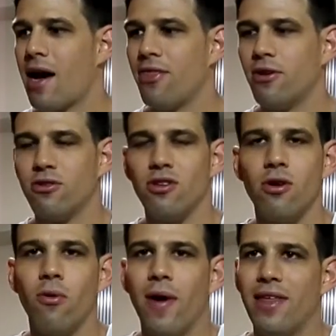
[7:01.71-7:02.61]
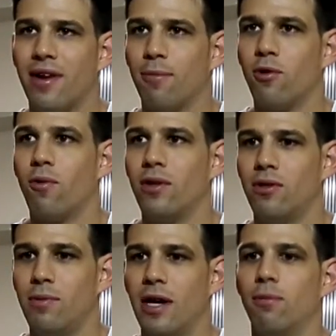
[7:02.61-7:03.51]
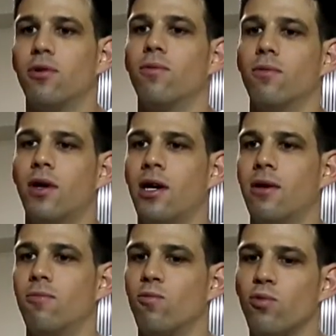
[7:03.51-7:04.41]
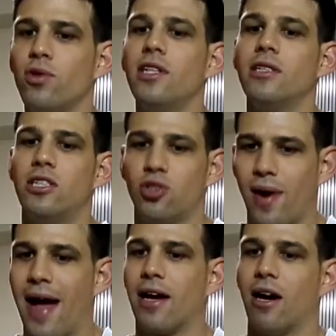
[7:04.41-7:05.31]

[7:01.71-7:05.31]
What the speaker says: there's no way that I'm going to be able to really track